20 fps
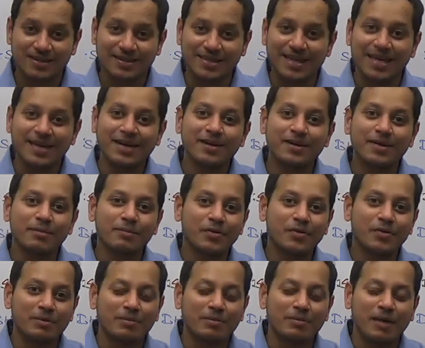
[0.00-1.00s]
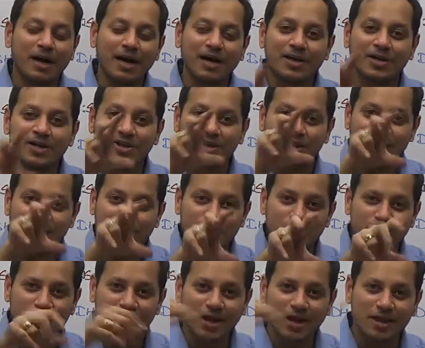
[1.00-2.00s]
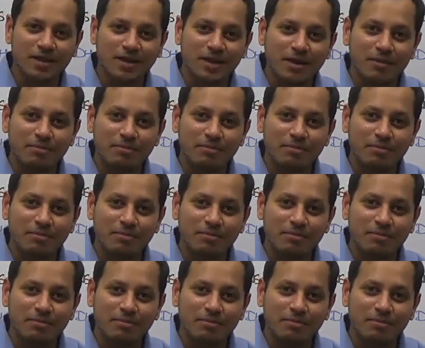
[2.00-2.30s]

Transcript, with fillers: then between Maharashtra and Gujarat